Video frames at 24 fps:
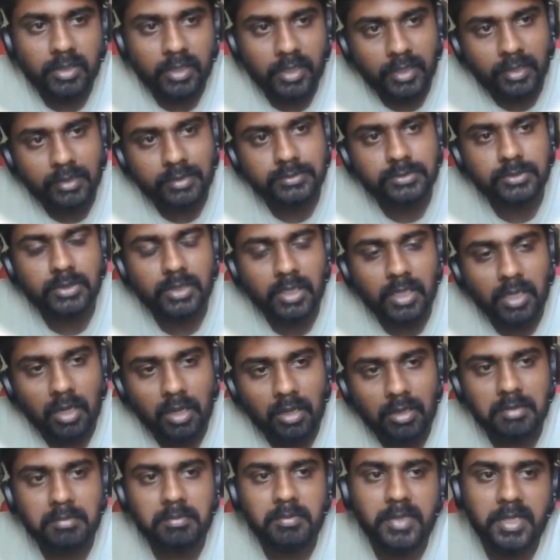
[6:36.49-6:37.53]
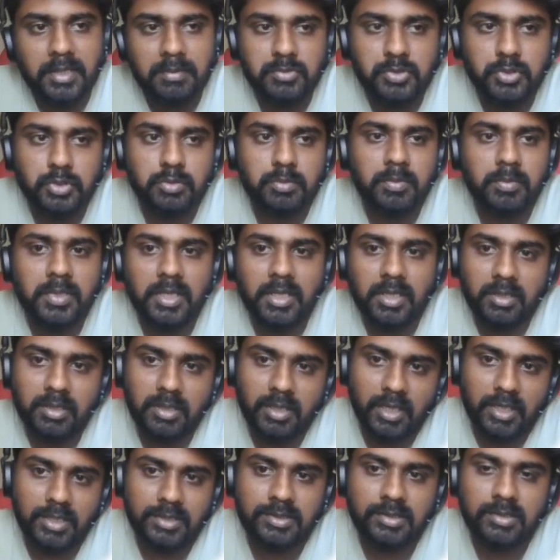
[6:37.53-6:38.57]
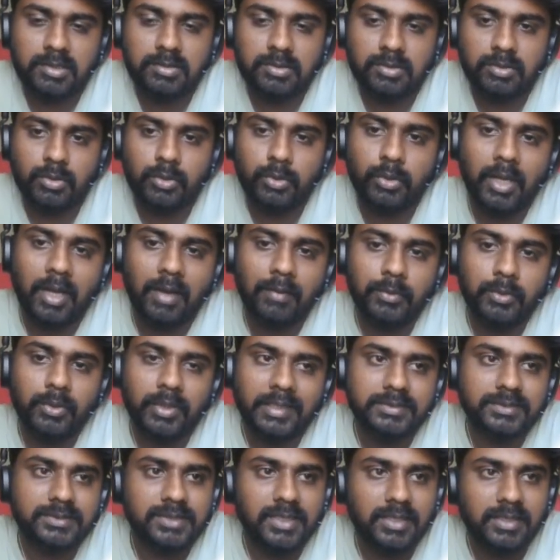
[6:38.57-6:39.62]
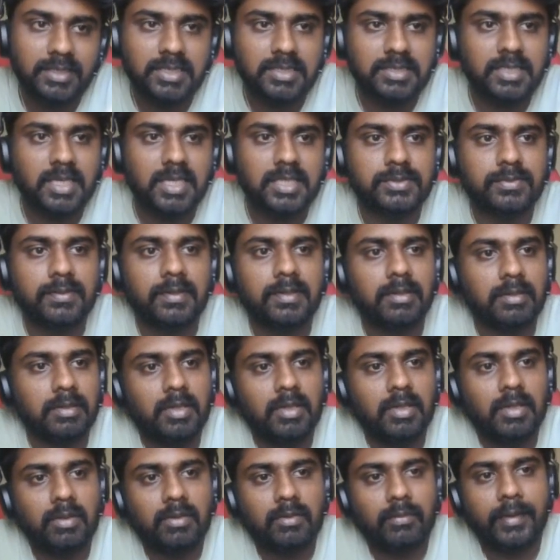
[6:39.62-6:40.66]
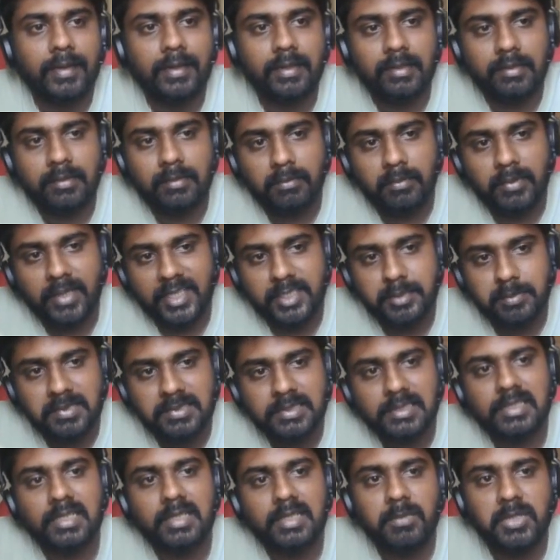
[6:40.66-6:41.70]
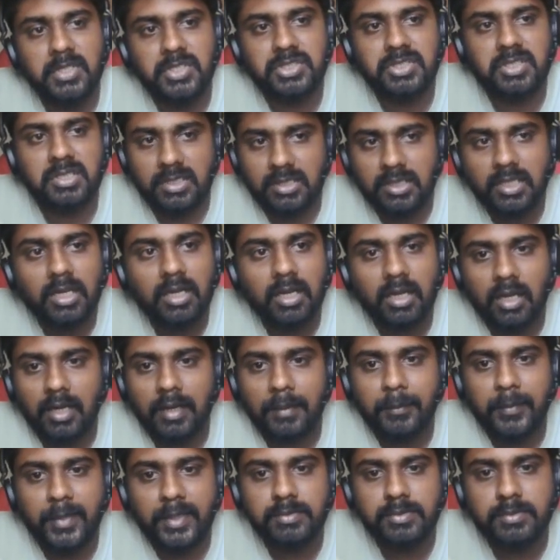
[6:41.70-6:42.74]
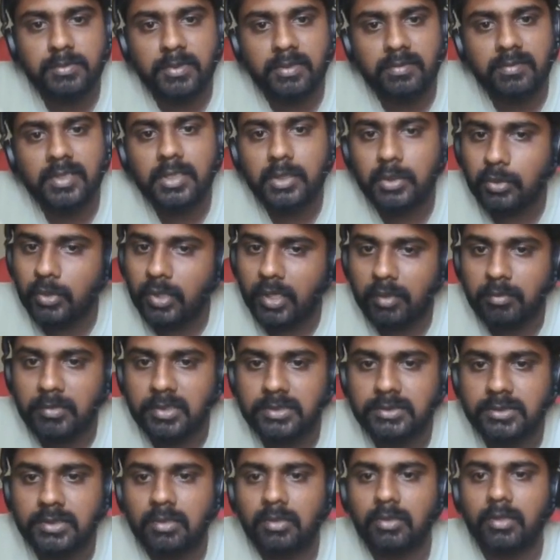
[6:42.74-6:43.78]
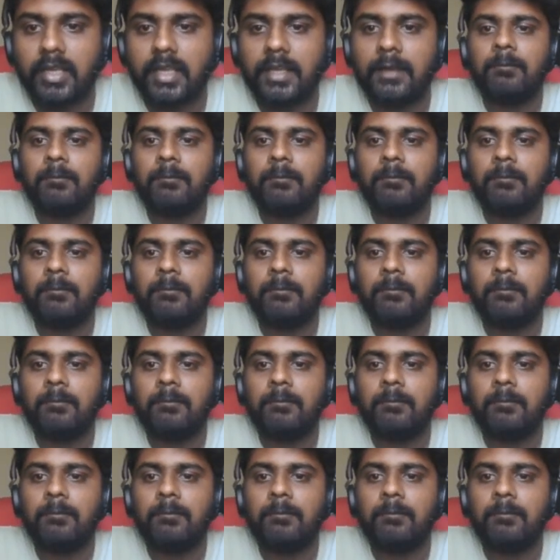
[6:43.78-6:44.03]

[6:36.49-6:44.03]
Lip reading: here also the column name should be in case, so you have to consider this as well while explicitly mentioning the column names between two tables. Okay,